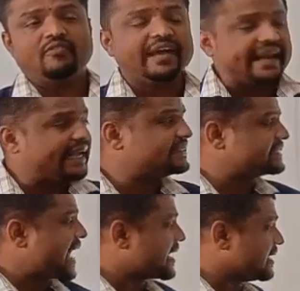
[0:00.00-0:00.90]
Where
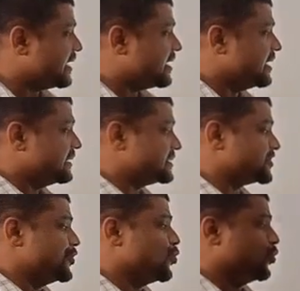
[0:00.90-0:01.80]
exactly
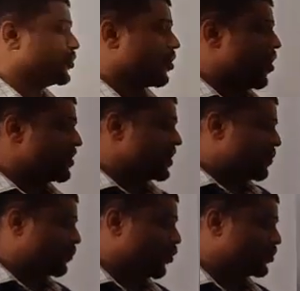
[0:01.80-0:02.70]
this
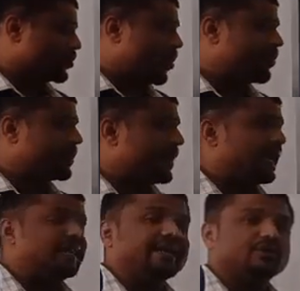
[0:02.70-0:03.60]
neutron, proton,
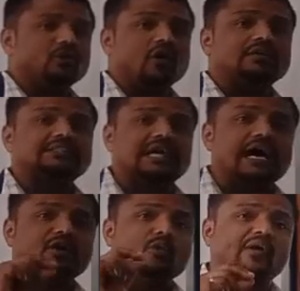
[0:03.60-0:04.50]
electrons
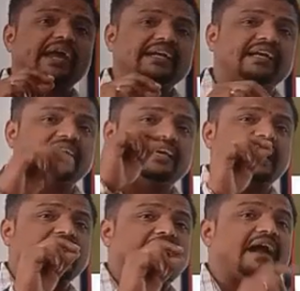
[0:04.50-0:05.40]
are located
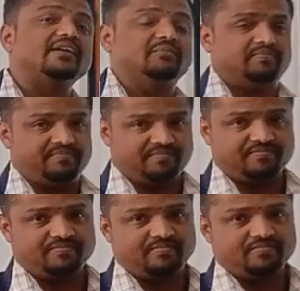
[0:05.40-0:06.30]
in an atom.
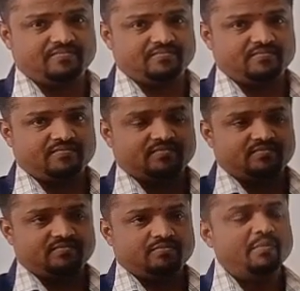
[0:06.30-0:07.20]

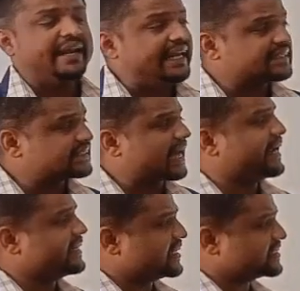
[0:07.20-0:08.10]
Many
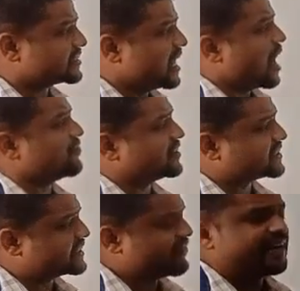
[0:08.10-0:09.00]
scientists,
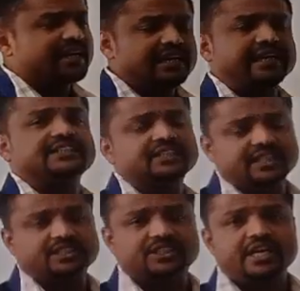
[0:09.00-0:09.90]
after several
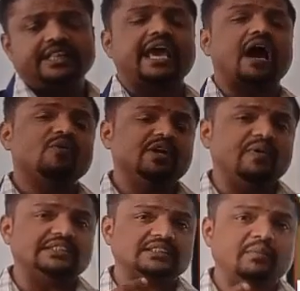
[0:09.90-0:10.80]
research, they have
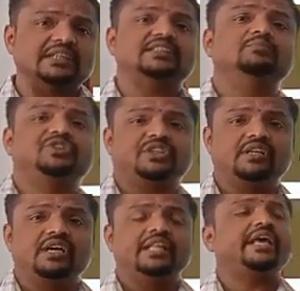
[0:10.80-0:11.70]
given some
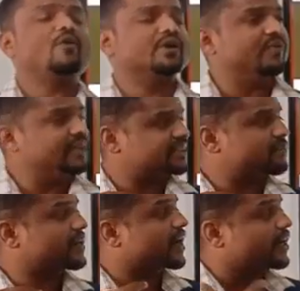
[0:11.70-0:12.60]
assumption, they have given
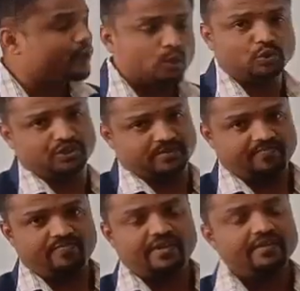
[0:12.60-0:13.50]
some
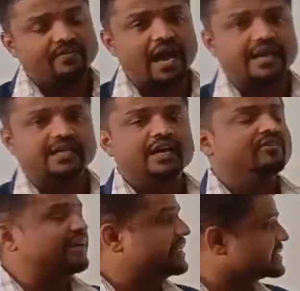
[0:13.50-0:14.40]
conclusion. In
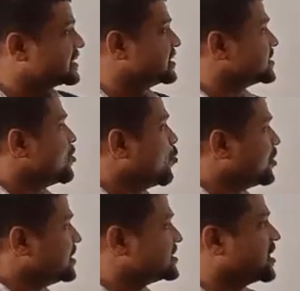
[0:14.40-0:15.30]
that, we will discuss
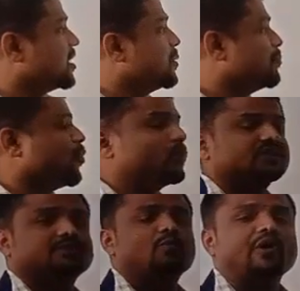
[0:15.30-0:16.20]
what is the
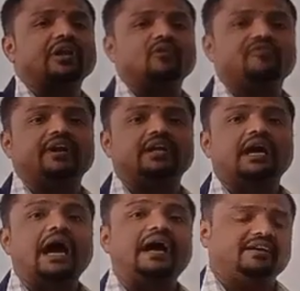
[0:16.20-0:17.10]
Bohr's model of
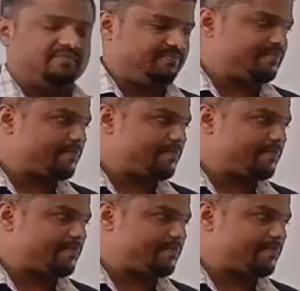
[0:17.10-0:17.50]
an atom.